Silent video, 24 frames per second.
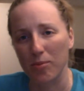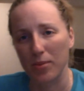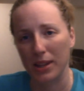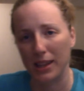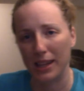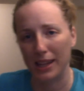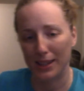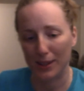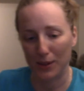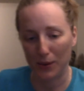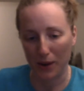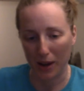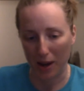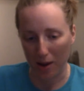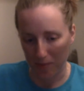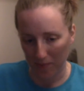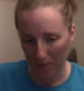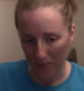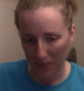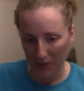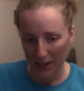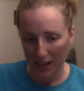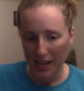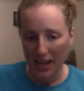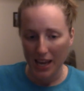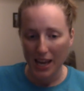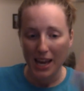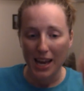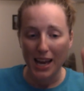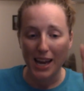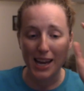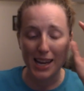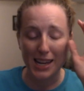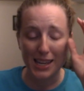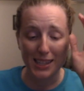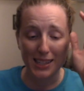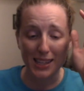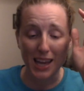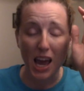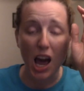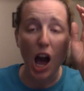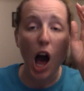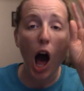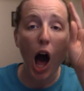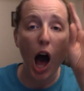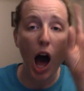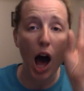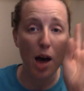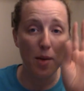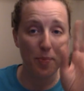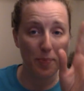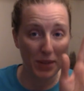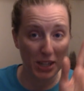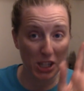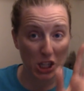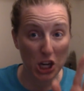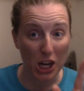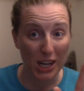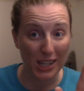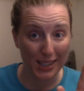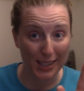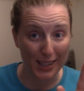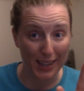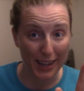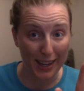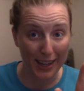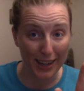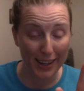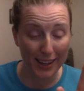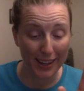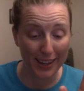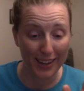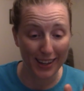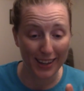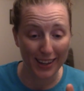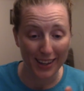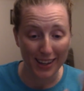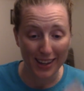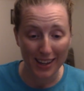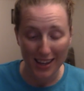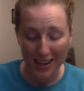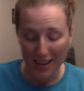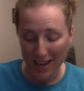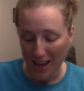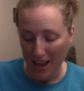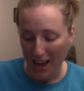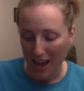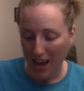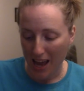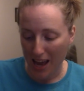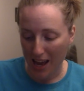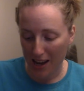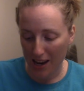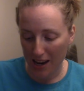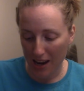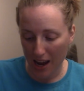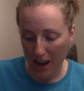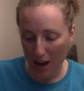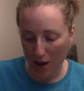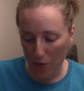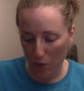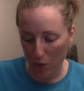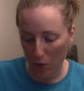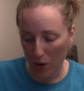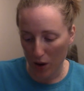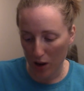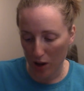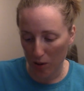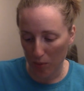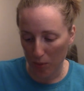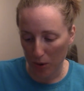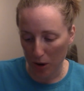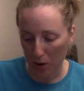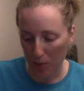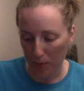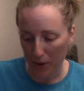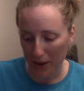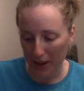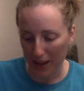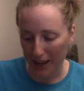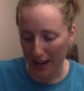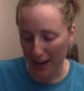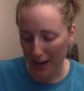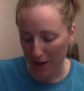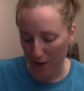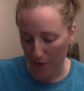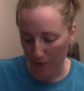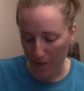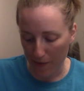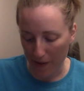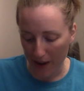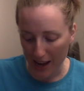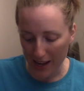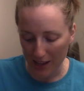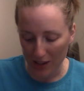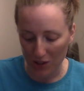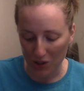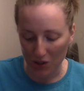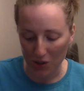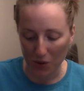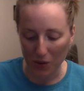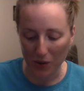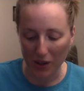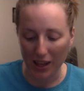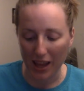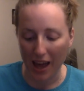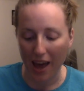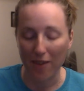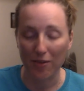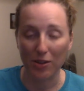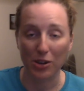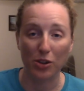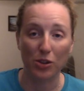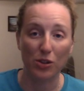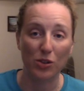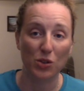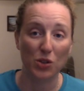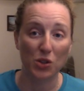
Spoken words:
but that's okay. It is a hot magenta and a royal purple that kind of fades to a lavender.